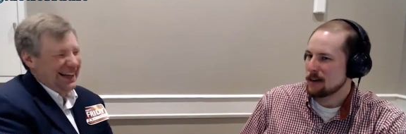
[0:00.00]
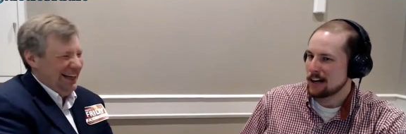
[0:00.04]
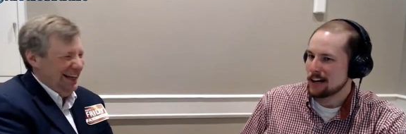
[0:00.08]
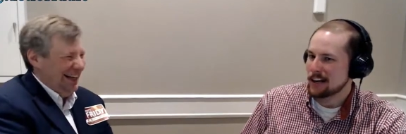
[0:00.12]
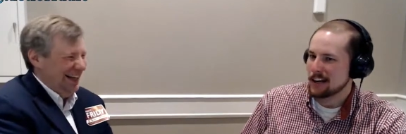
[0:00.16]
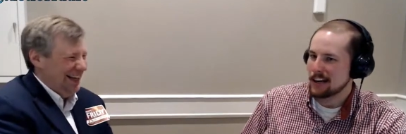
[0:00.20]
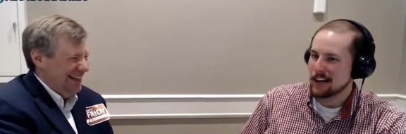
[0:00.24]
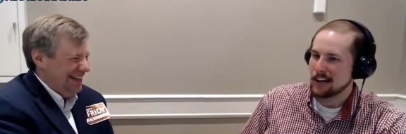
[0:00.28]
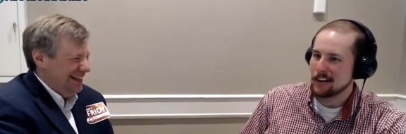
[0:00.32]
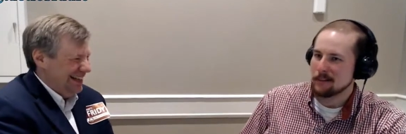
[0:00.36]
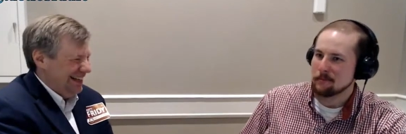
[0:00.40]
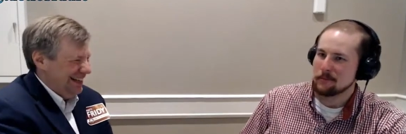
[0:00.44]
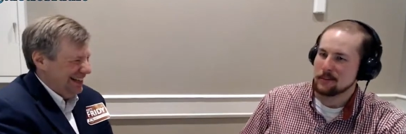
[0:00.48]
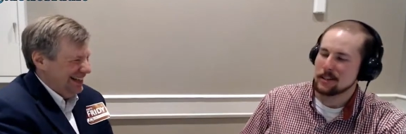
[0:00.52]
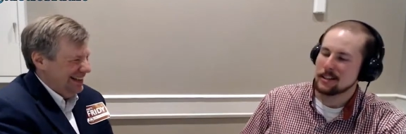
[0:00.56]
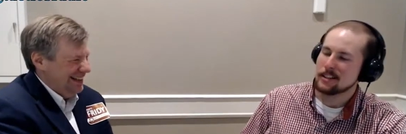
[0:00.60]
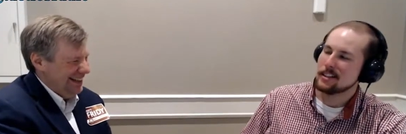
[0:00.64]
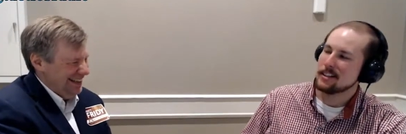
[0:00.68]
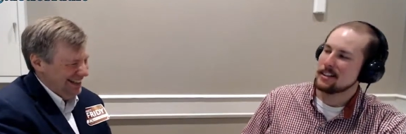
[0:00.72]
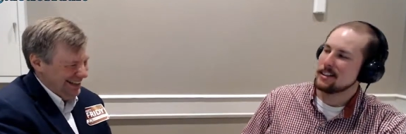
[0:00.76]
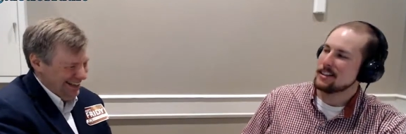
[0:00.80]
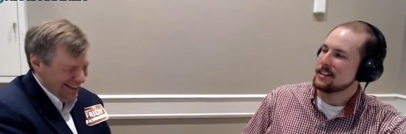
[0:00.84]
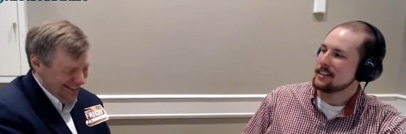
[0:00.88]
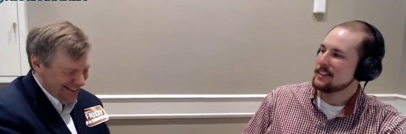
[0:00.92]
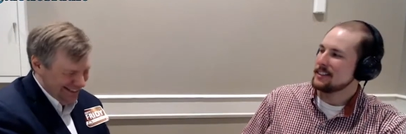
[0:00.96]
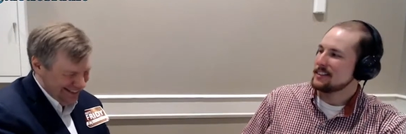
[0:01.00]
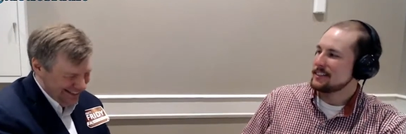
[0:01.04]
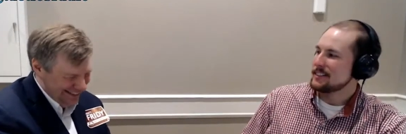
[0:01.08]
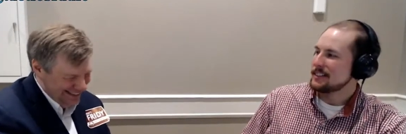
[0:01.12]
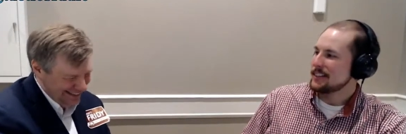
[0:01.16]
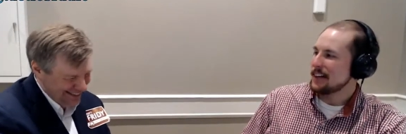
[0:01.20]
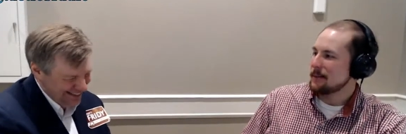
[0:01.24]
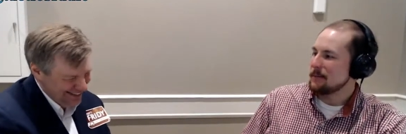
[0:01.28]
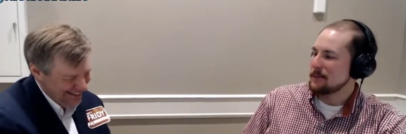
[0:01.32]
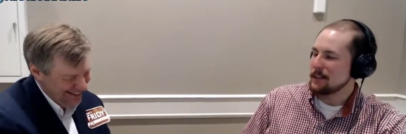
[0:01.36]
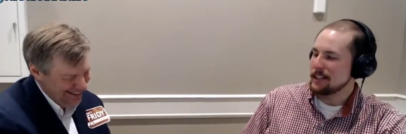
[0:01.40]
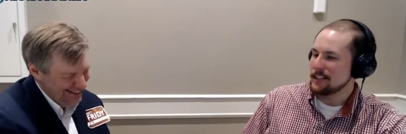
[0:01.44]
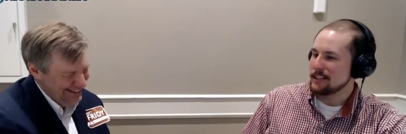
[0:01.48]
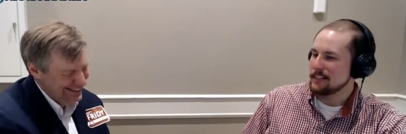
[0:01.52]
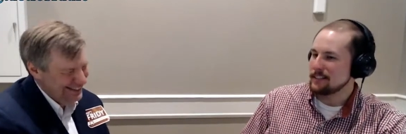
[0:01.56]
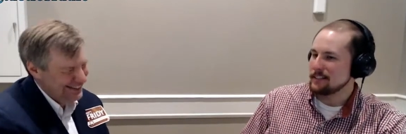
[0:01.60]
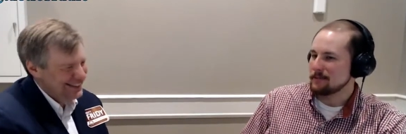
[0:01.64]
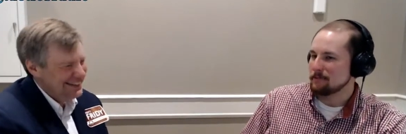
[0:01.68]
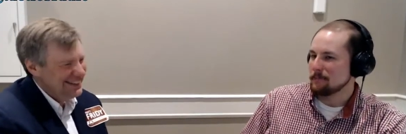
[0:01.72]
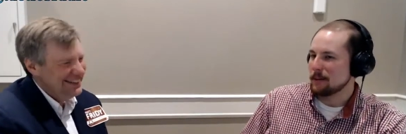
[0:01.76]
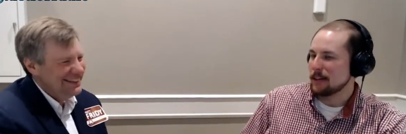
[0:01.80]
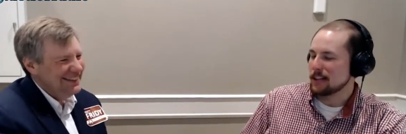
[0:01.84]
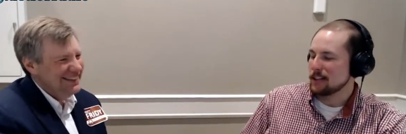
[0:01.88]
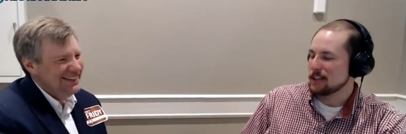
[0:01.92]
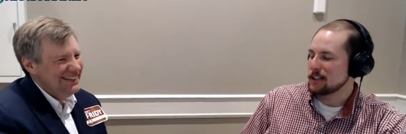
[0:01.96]
Speaker 1: name. I mean,
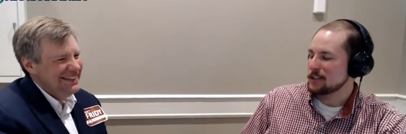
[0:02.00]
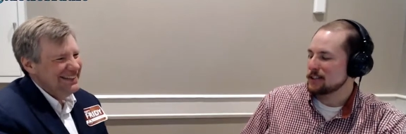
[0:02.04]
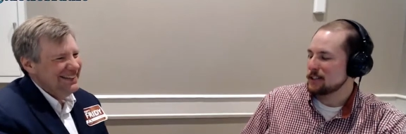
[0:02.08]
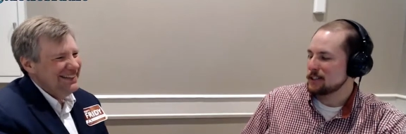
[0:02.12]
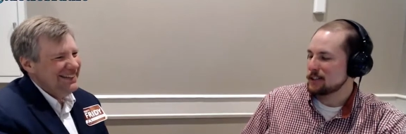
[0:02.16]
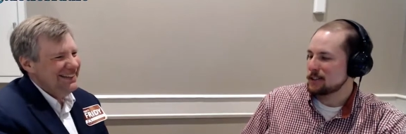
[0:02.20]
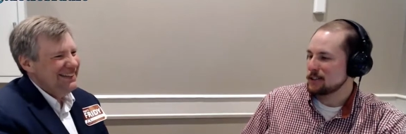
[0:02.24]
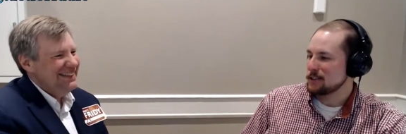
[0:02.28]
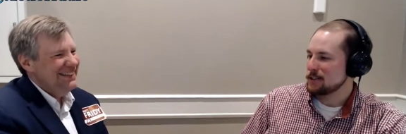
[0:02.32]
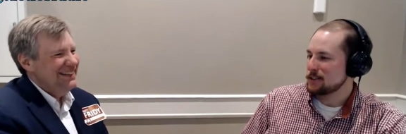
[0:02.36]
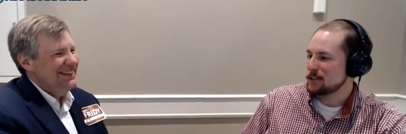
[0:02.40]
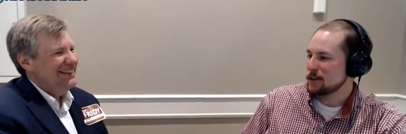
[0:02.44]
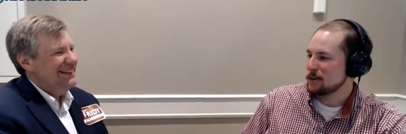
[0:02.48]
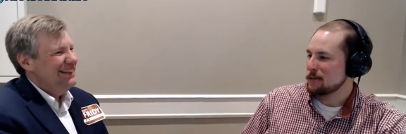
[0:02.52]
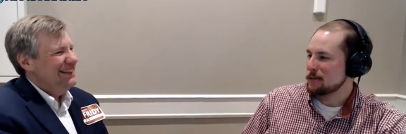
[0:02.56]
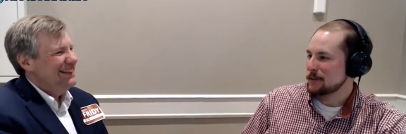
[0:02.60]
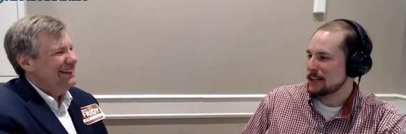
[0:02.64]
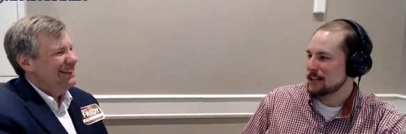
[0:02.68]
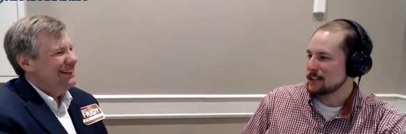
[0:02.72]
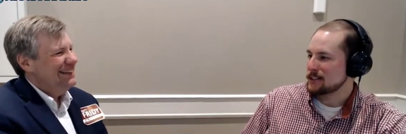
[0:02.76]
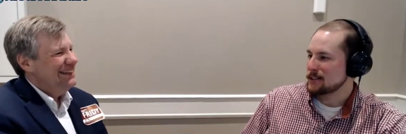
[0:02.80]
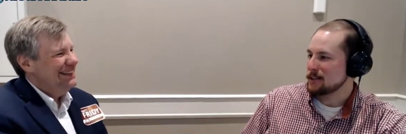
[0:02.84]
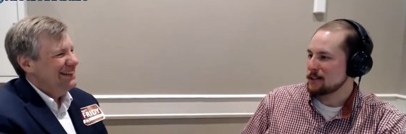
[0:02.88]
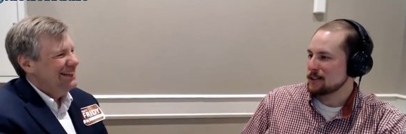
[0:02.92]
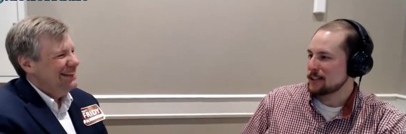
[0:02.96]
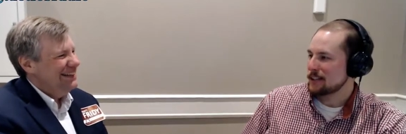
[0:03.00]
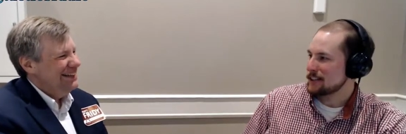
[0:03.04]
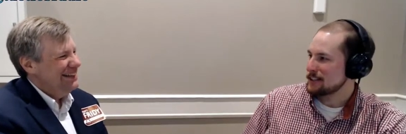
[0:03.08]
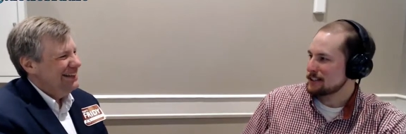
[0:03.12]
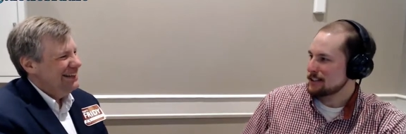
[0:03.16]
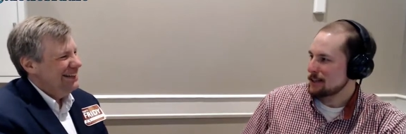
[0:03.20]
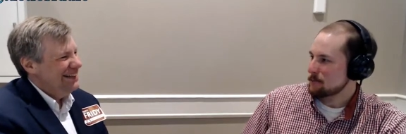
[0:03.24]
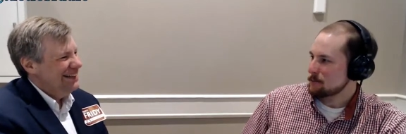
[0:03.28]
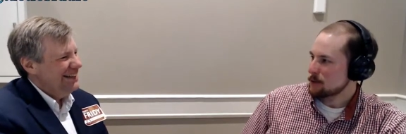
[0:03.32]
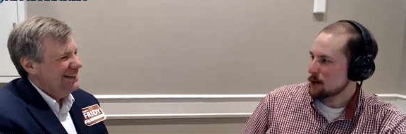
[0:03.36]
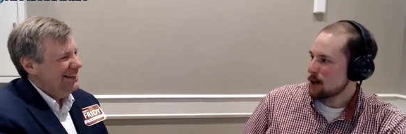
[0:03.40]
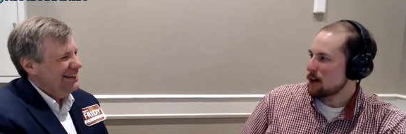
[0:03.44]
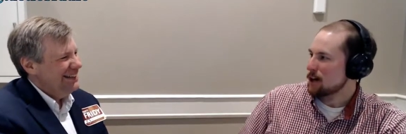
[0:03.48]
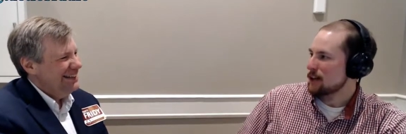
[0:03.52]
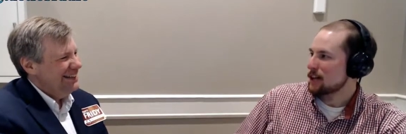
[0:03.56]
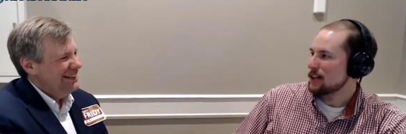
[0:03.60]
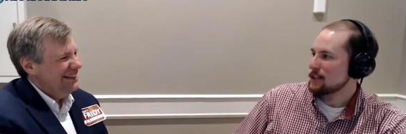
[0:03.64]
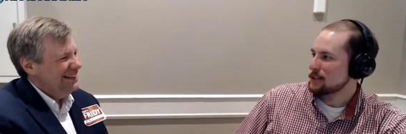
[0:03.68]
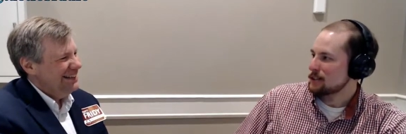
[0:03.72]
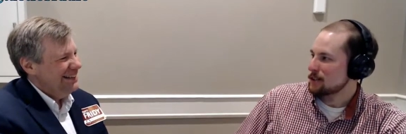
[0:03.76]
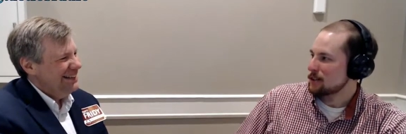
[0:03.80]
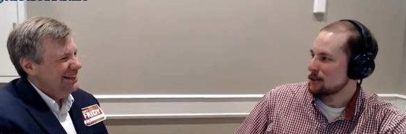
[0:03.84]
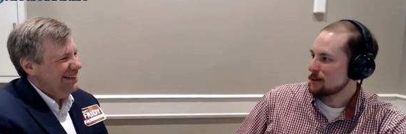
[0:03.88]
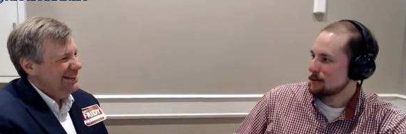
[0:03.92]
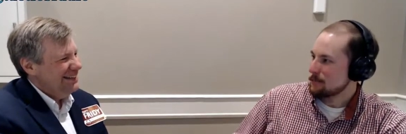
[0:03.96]
my listeners do, but that's only because I'm
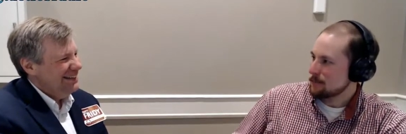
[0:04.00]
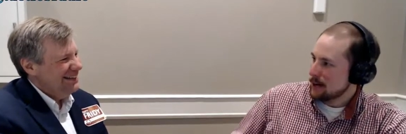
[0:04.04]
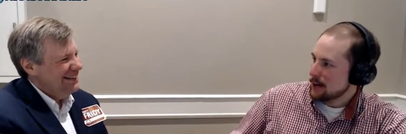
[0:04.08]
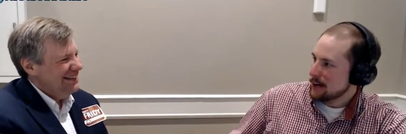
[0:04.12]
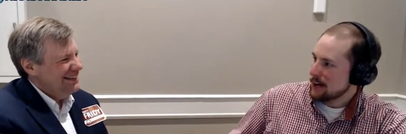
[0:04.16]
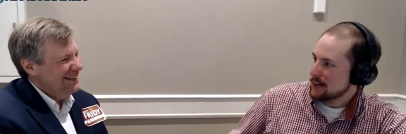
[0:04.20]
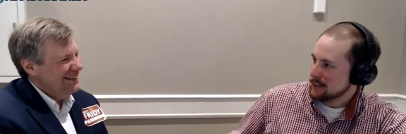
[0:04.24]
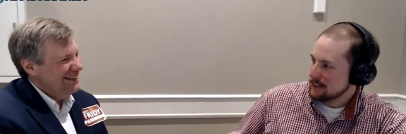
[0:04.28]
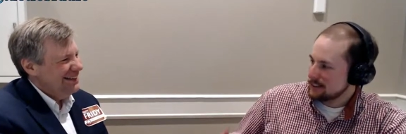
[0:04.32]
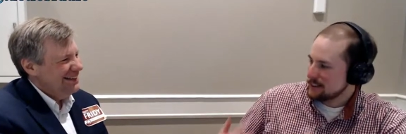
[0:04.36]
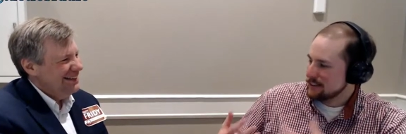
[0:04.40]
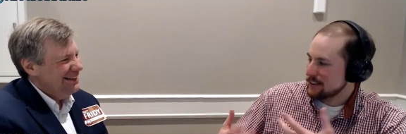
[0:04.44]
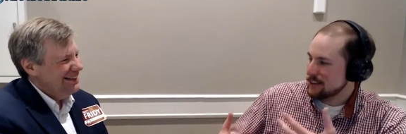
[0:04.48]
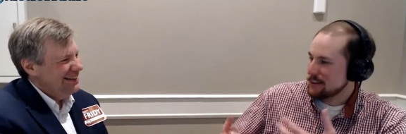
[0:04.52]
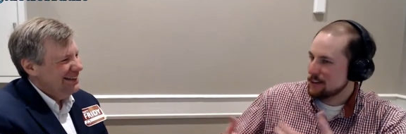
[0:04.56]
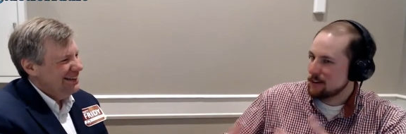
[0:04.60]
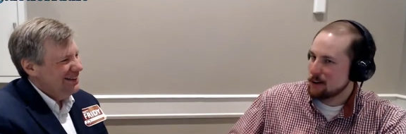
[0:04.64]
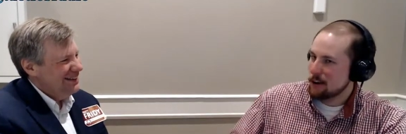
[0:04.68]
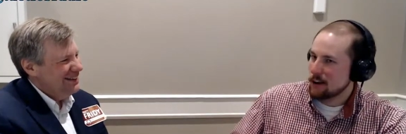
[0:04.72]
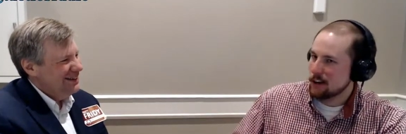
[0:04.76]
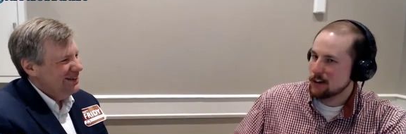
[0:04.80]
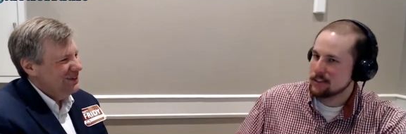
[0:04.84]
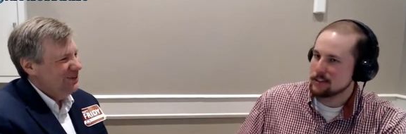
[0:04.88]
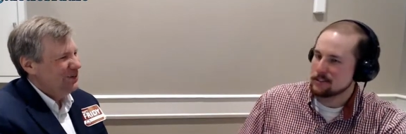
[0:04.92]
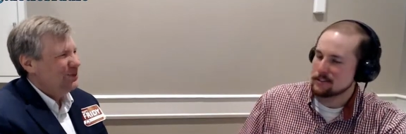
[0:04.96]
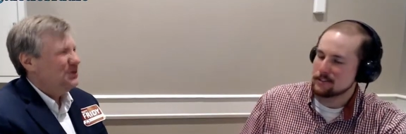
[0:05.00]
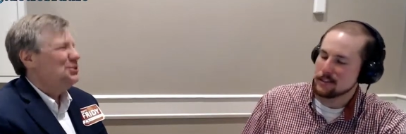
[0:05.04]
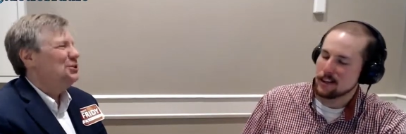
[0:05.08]
talking to them, not you know on.